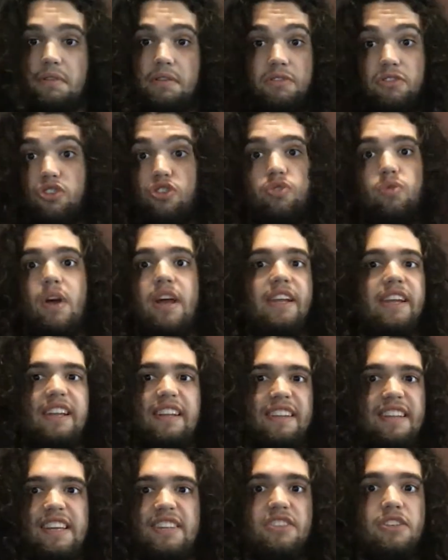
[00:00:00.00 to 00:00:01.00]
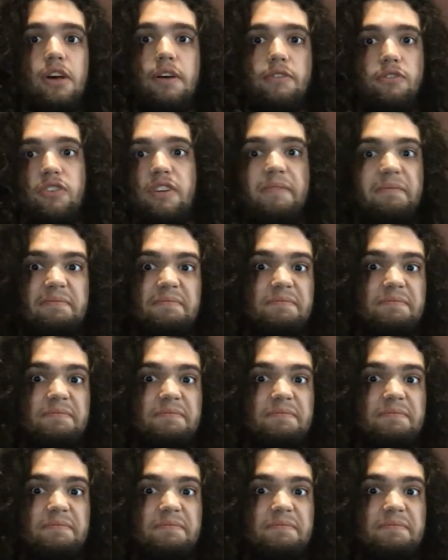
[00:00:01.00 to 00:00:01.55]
shredding this over